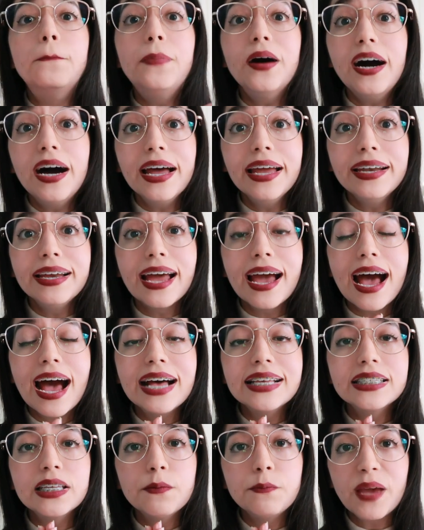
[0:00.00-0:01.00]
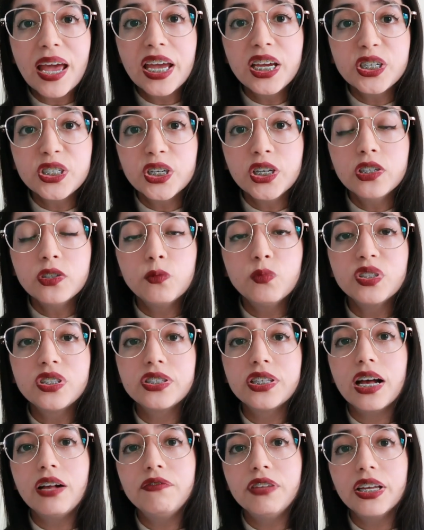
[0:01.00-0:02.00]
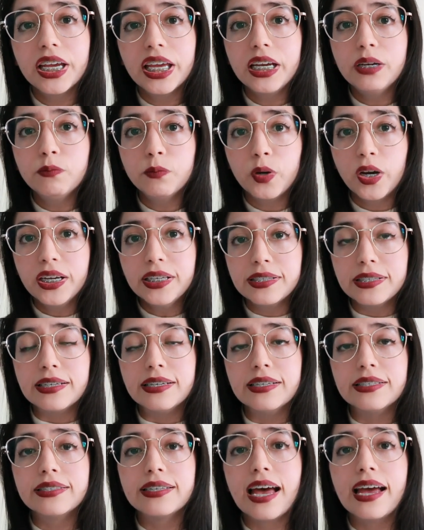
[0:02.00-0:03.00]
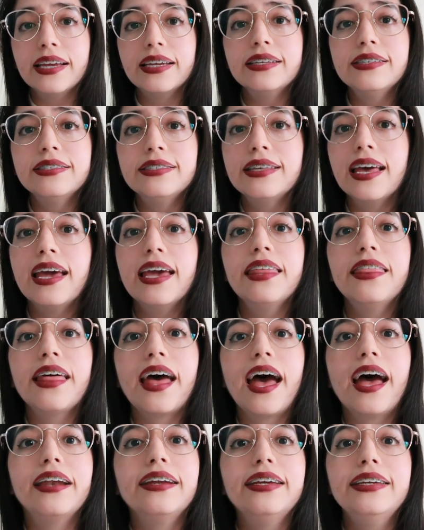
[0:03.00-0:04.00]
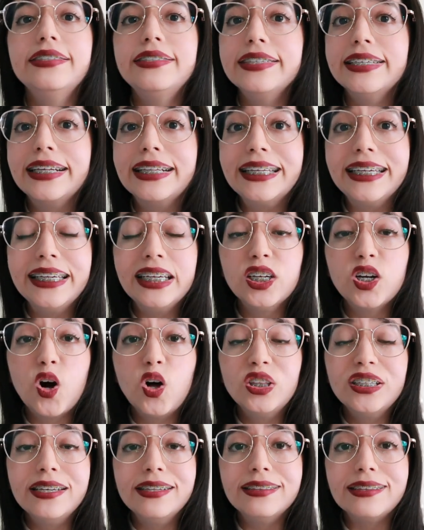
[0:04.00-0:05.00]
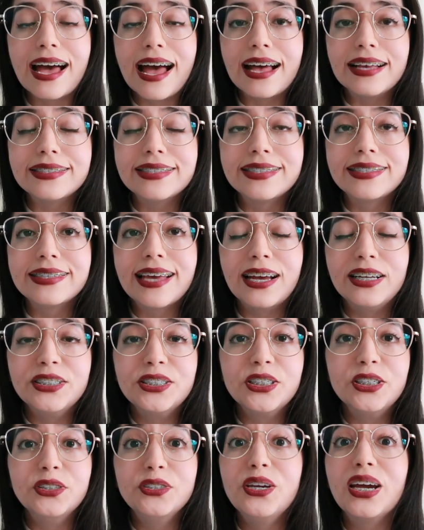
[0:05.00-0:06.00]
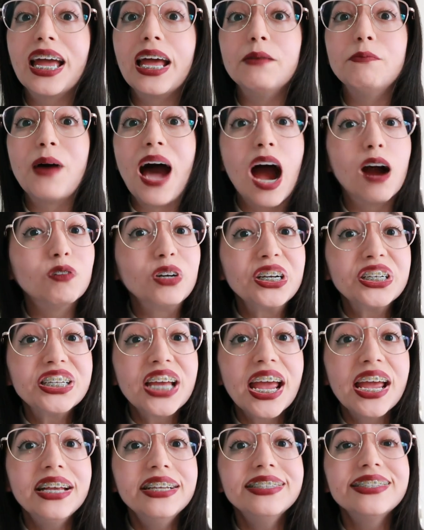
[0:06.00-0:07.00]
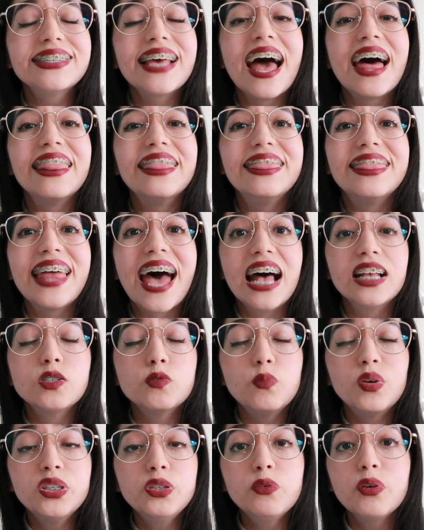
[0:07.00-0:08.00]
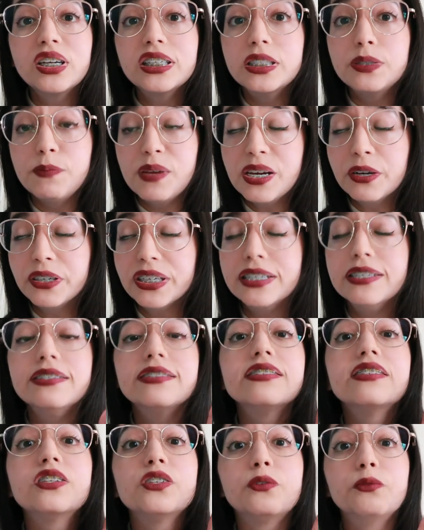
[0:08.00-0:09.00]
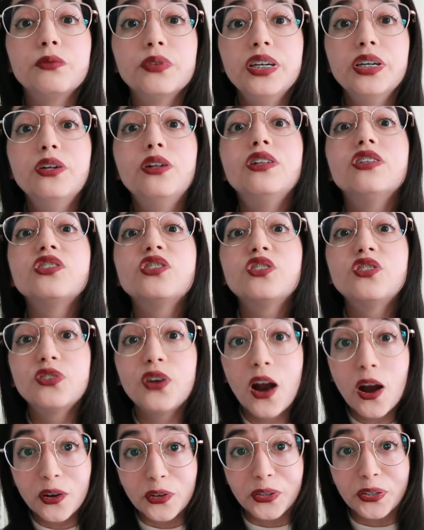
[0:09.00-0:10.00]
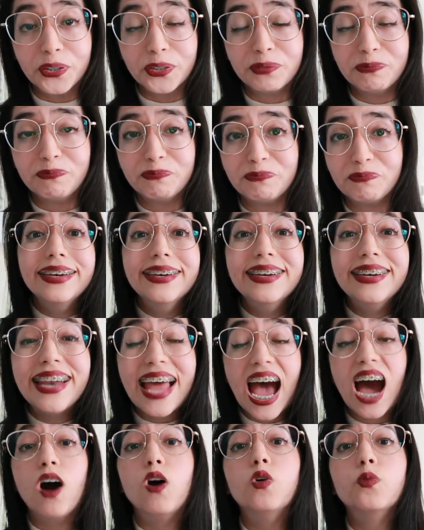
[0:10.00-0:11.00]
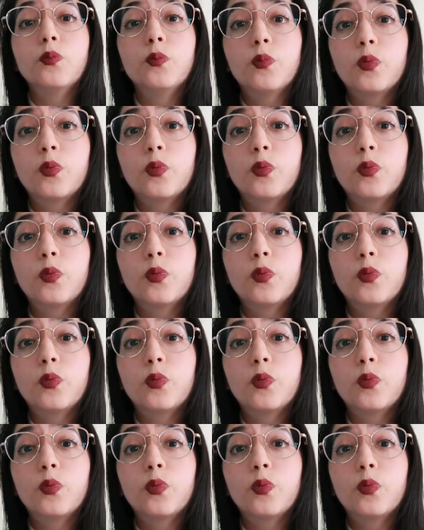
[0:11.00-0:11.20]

but as a patient with self-ligating braces, I can say that easy cleaning only lasts until you get power chains, and that's when you experience the real struggle. Now,